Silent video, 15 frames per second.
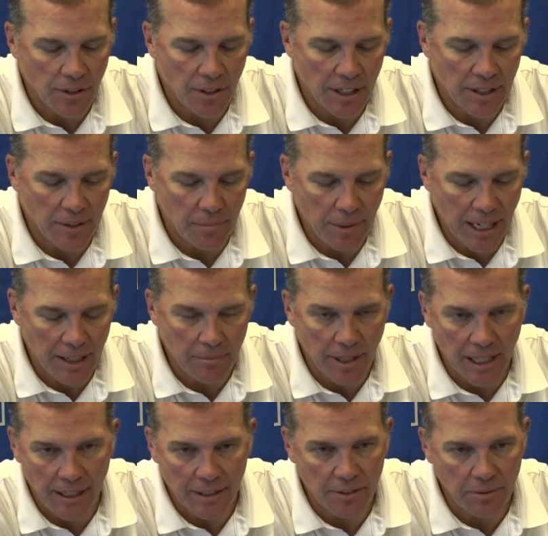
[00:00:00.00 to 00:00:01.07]
know, the bottom
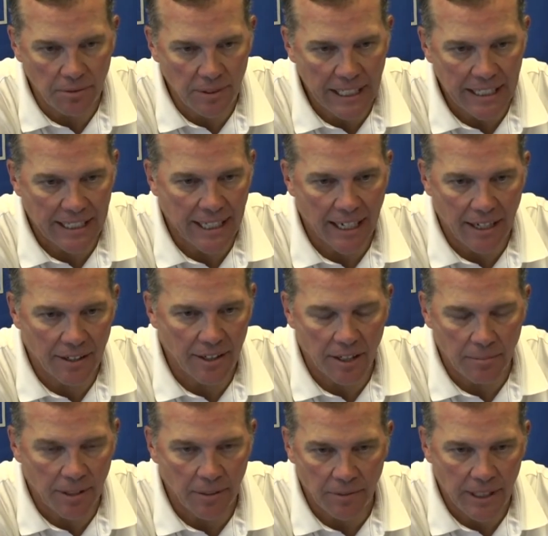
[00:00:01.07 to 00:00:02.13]
line is when we get down there,
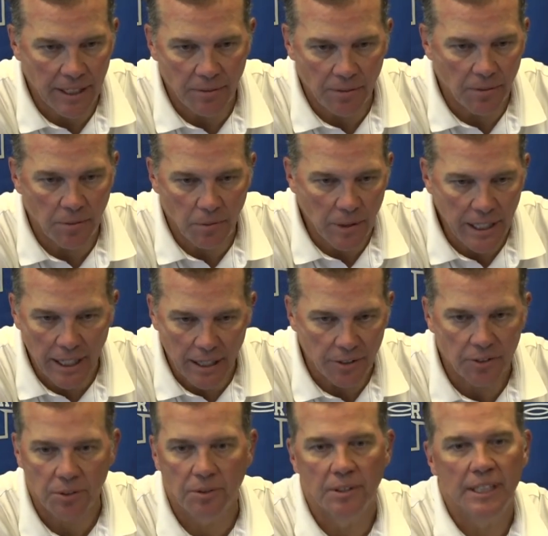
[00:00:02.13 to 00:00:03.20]
man, we got to
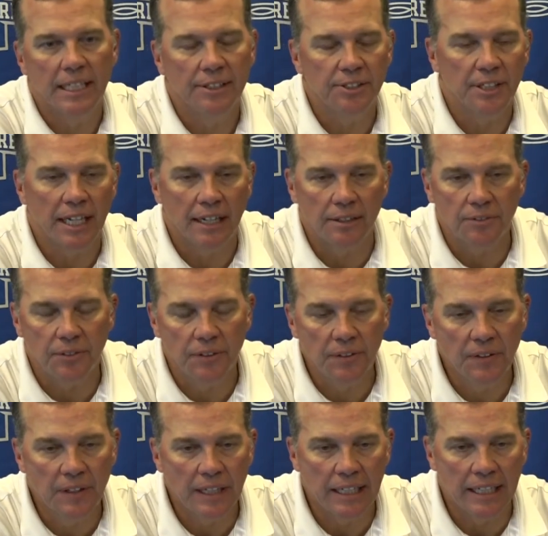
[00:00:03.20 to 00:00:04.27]
score touchdowns.
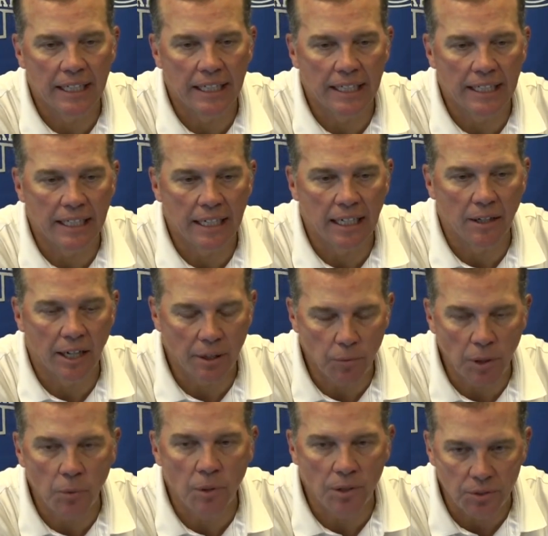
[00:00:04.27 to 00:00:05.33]
And
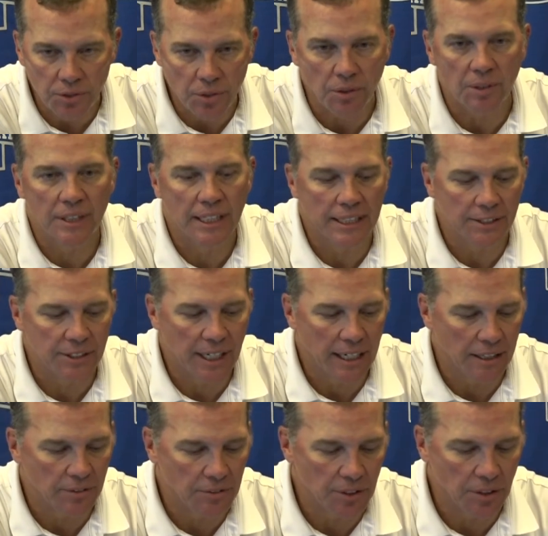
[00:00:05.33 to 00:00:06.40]
we will score
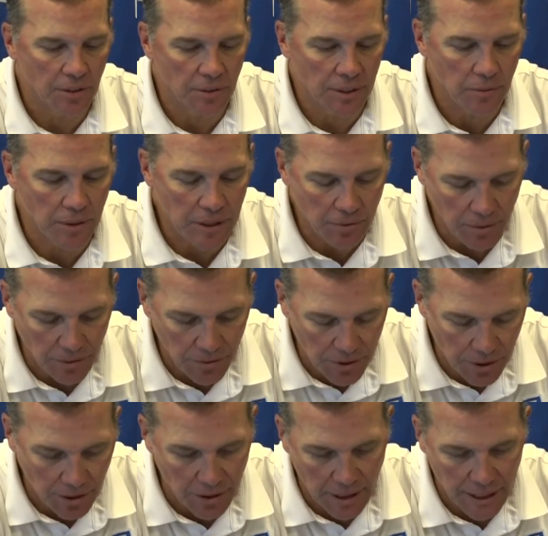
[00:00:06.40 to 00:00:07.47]
touchdowns. You know, we've
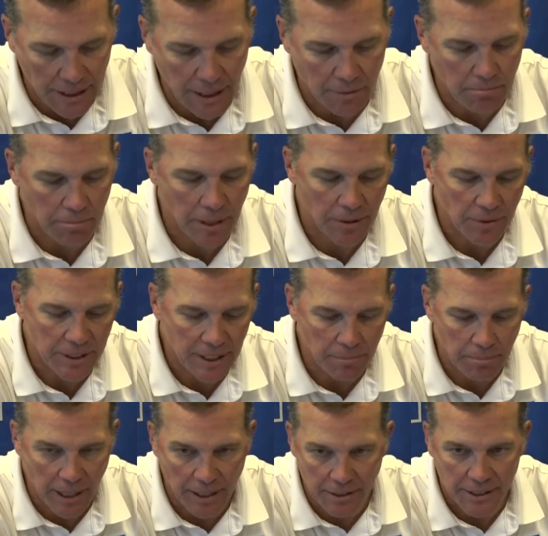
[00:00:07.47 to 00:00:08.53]
certainly did
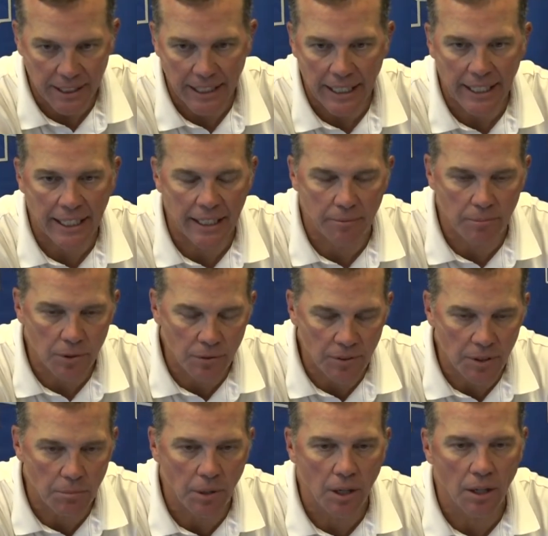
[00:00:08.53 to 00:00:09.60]
better today in moving
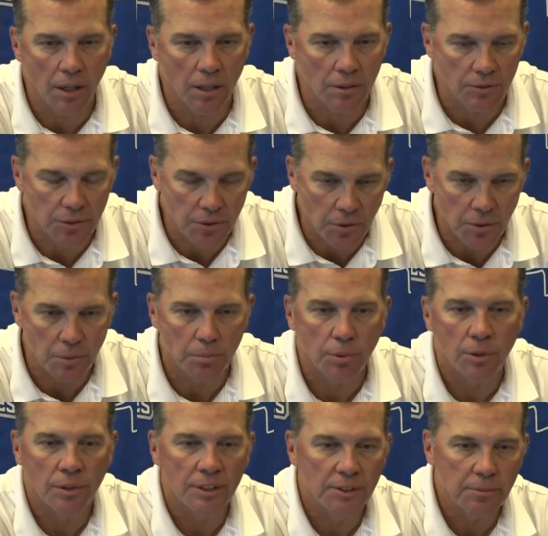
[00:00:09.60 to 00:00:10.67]
the ball and scoring
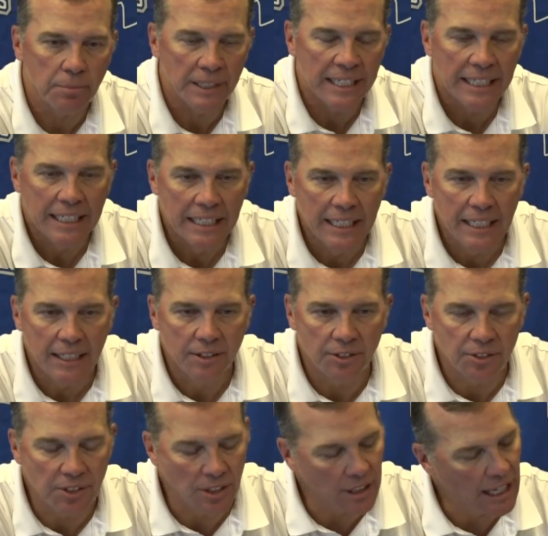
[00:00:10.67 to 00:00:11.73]
points, but
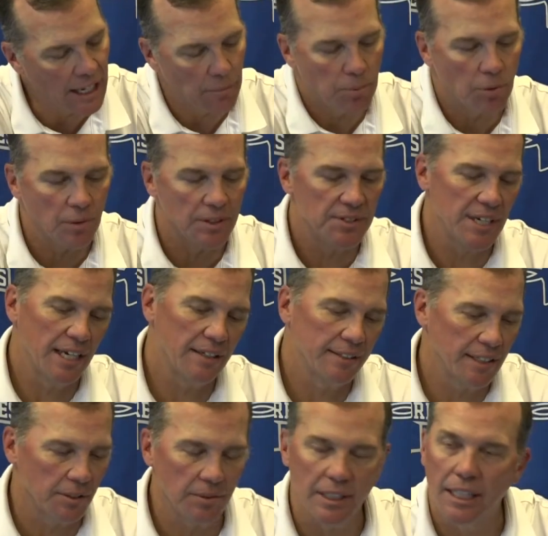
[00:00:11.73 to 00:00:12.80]
there's still a lot of points out
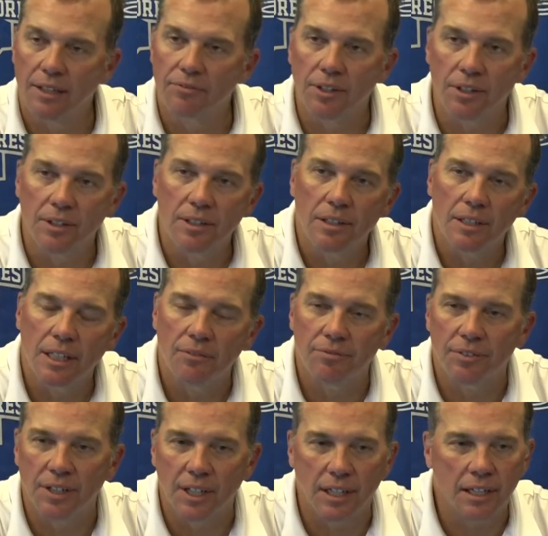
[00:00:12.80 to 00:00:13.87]
there we left on
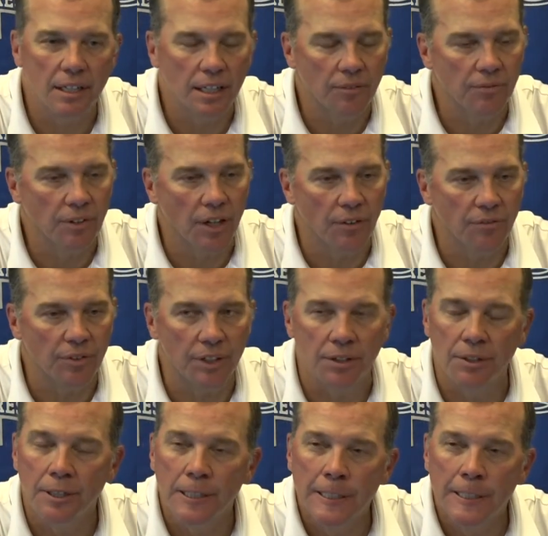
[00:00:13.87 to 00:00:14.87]
the field.